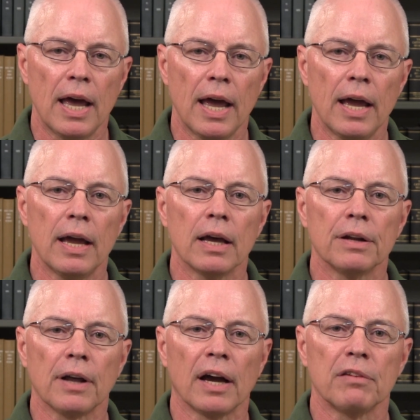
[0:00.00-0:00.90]

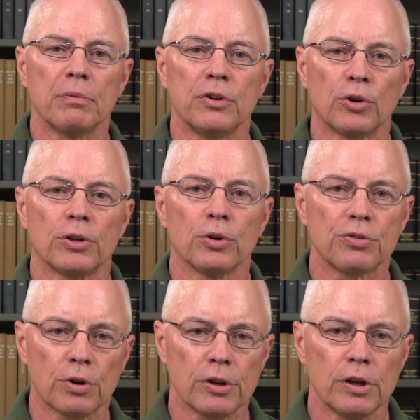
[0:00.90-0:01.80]
and I have, during
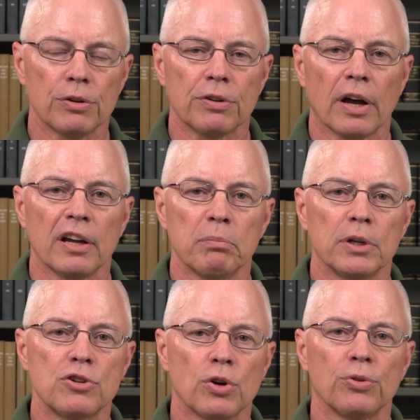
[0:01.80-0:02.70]
those 30 years I have
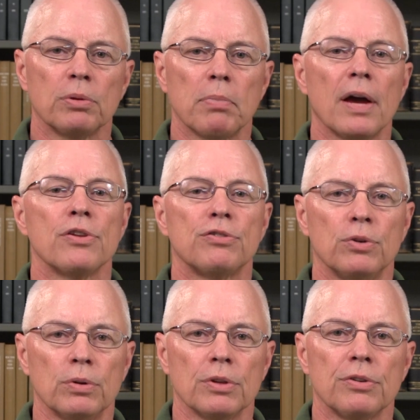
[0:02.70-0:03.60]
been chosen by the
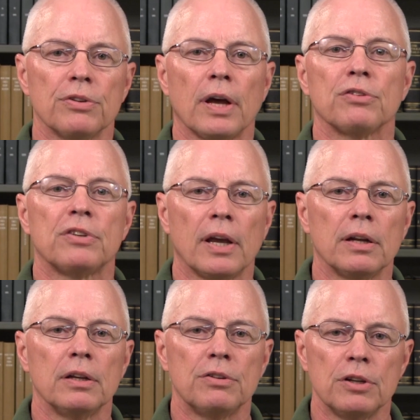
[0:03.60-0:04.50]
students as
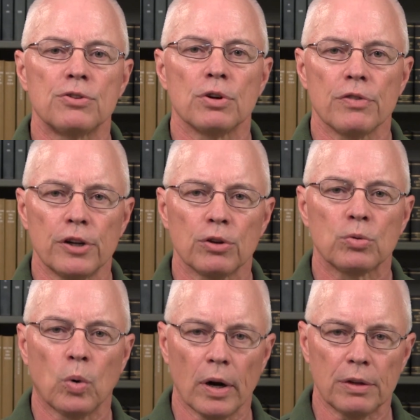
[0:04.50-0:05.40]
Outstanding Teacher of the Year
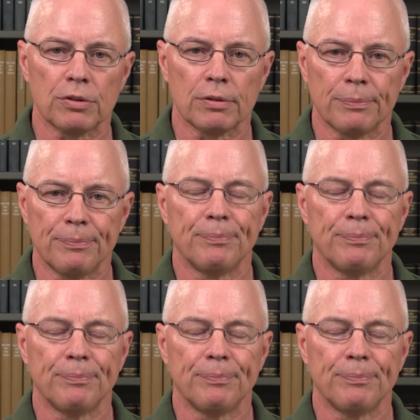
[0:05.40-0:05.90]
twice